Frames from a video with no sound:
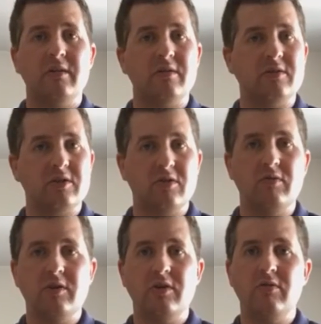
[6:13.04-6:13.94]
The
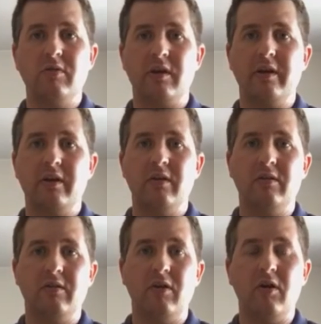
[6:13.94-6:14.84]
sooner you click,
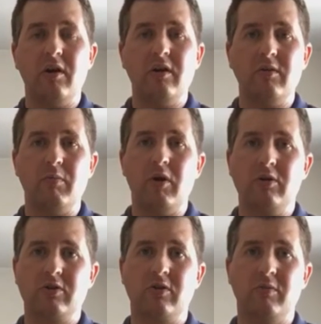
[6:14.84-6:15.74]
the higher your
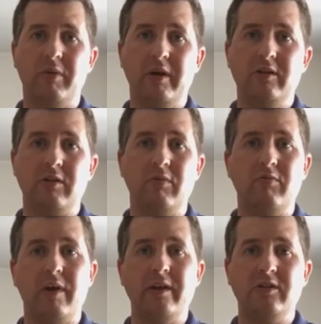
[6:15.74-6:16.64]
mark's going to be. So
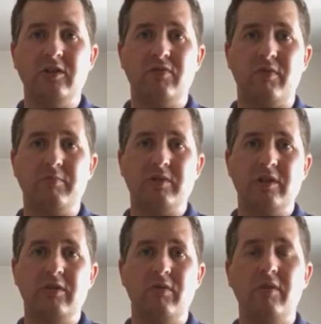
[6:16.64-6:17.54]
it ranges from
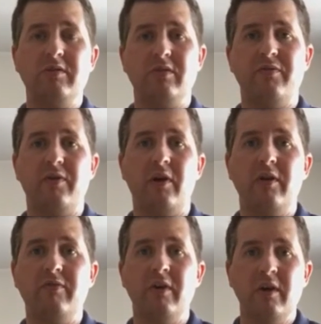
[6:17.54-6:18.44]
0 to
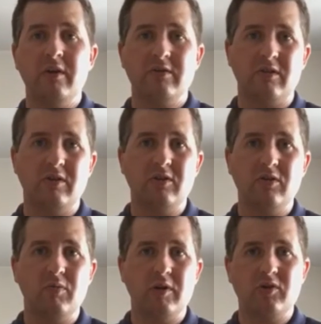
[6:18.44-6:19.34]
5. So you
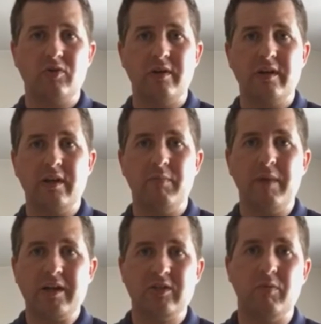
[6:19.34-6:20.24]
do want to try and get the
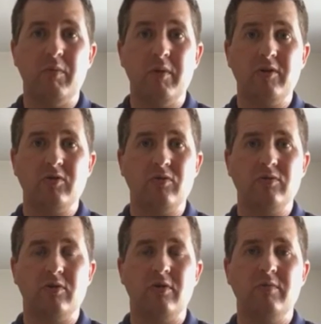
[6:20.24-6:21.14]
maximum at
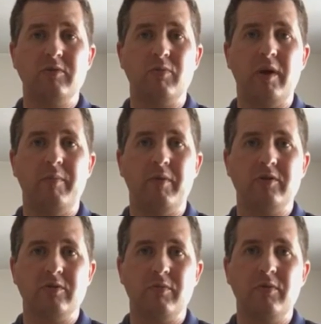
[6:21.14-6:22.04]
all times where
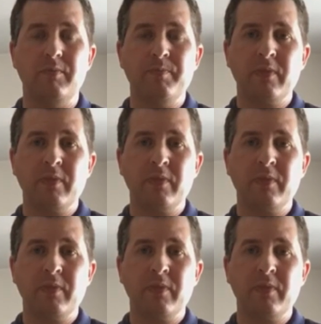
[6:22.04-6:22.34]
possible.